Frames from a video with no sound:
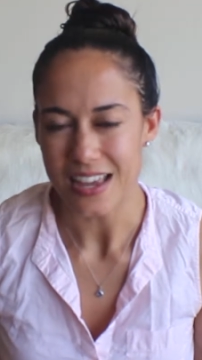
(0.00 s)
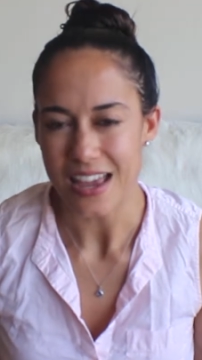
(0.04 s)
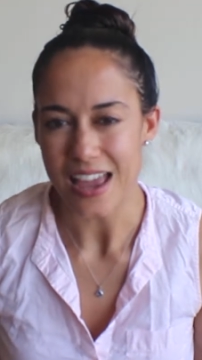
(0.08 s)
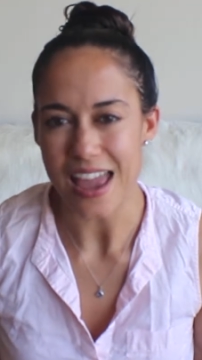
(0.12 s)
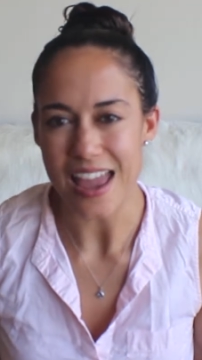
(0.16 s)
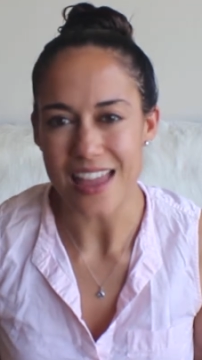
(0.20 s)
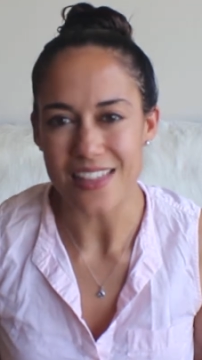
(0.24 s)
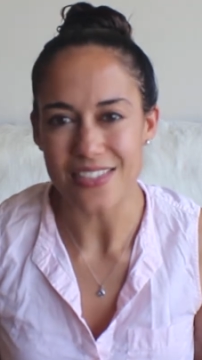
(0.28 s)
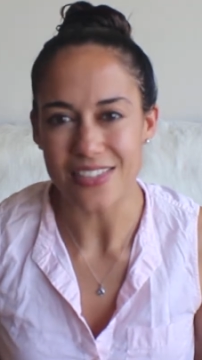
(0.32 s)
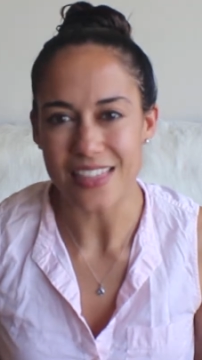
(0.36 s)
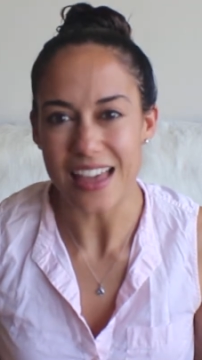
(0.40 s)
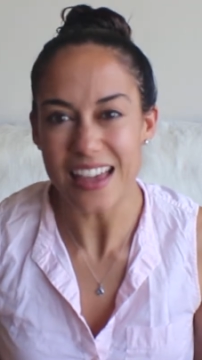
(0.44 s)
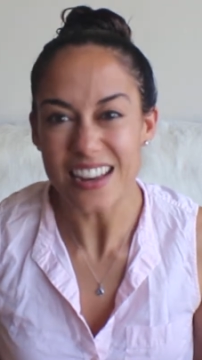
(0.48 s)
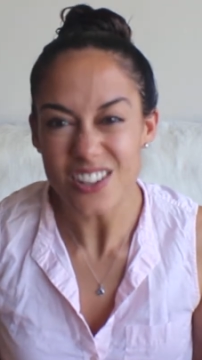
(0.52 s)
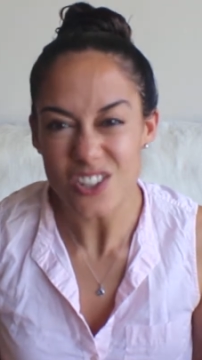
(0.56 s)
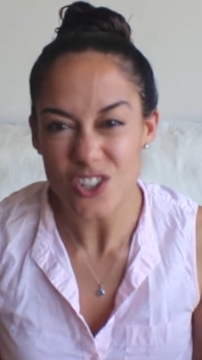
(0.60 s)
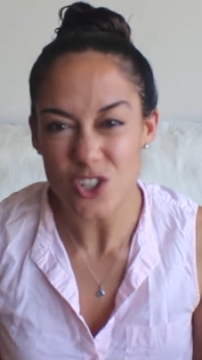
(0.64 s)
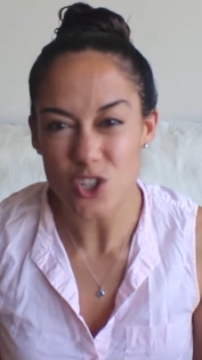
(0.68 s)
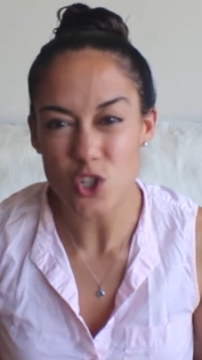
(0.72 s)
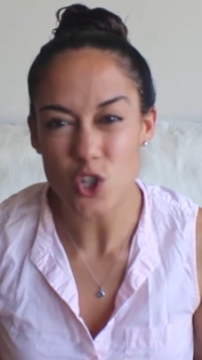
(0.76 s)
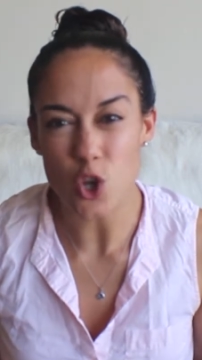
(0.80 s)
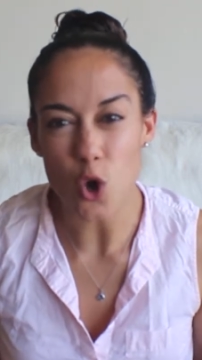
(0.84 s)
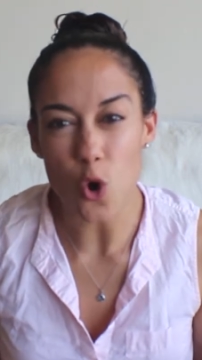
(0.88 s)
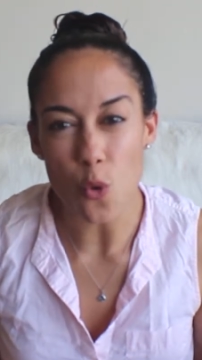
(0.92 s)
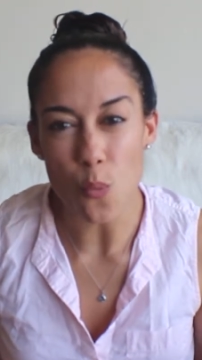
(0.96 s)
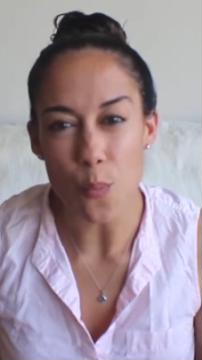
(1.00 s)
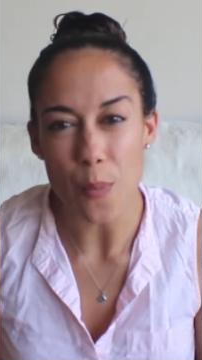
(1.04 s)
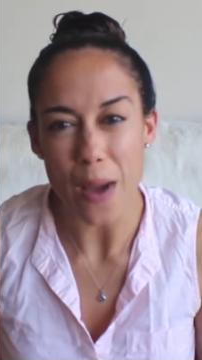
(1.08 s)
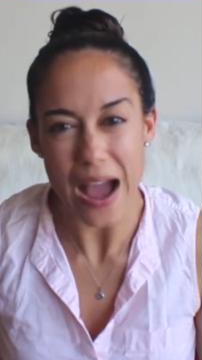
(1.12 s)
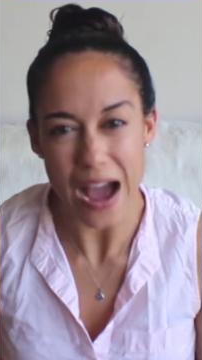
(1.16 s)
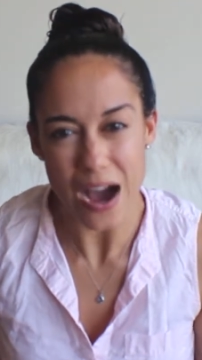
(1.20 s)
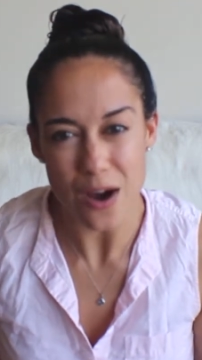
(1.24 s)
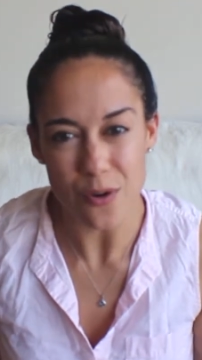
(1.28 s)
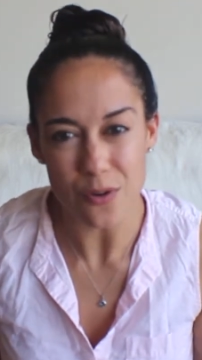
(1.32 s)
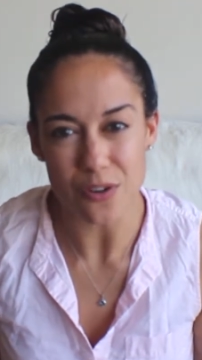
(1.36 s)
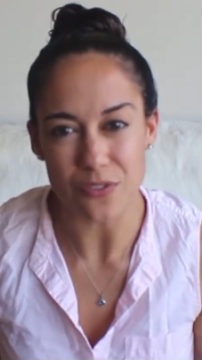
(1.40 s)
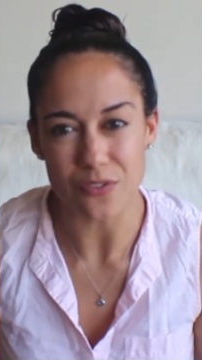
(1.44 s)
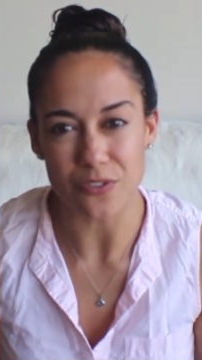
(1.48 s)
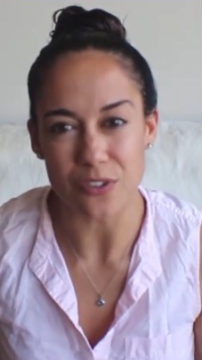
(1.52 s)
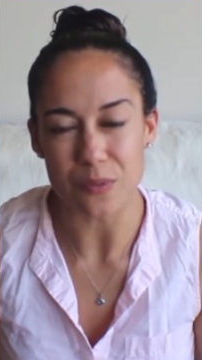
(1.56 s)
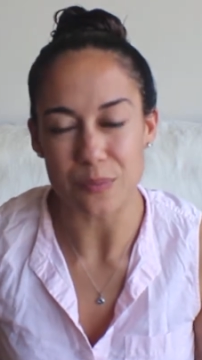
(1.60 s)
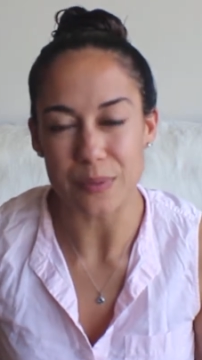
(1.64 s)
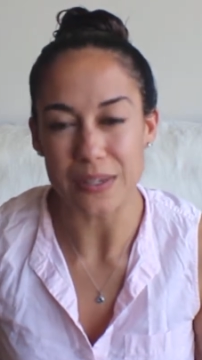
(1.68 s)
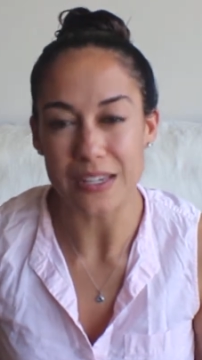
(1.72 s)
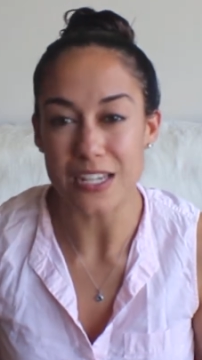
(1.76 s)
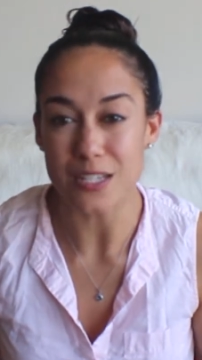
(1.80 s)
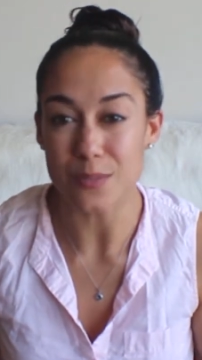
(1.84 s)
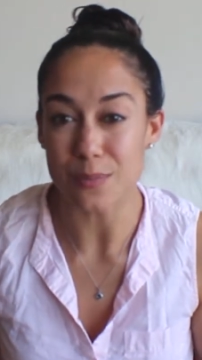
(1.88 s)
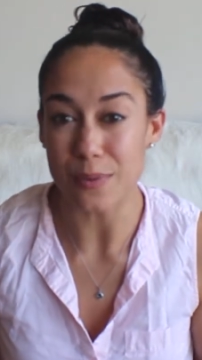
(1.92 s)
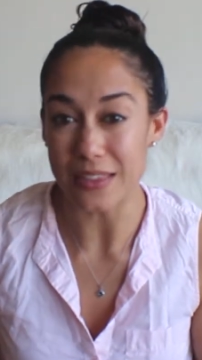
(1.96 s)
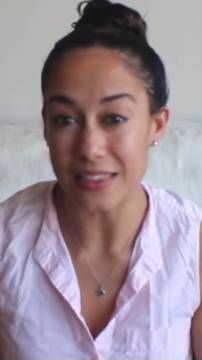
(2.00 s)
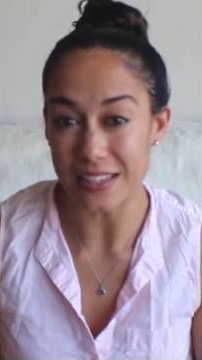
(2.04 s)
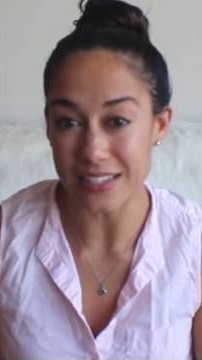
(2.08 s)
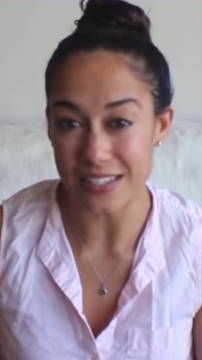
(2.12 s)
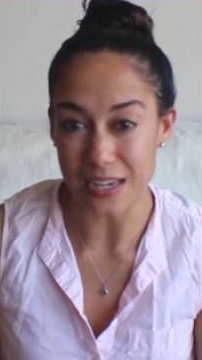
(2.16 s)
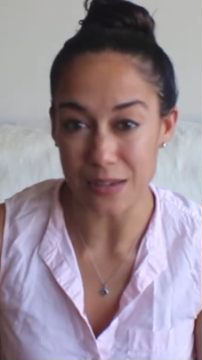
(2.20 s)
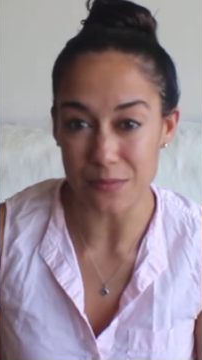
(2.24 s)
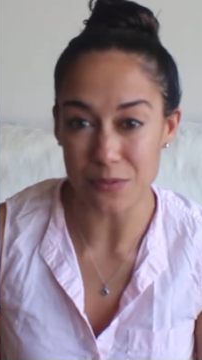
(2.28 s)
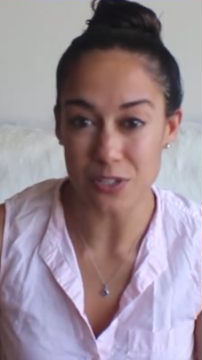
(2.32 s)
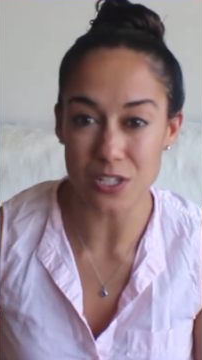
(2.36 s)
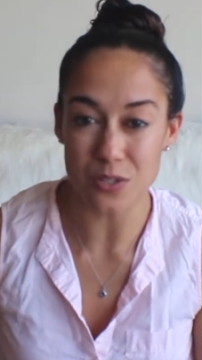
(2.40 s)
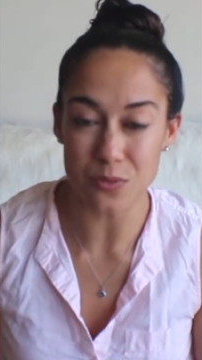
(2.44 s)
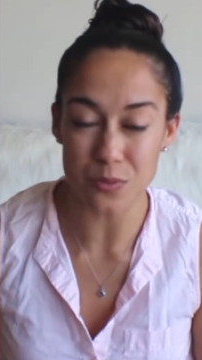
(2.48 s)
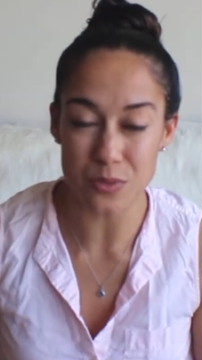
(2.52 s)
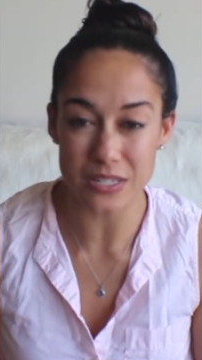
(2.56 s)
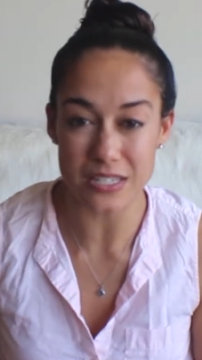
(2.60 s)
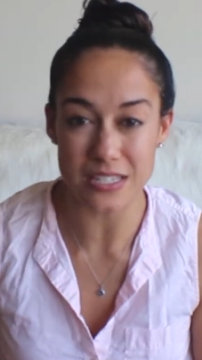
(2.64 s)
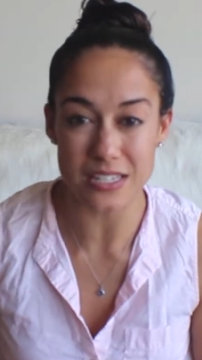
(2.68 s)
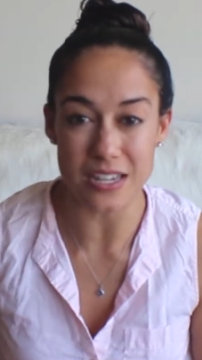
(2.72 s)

And that is so powerful, because by the time she was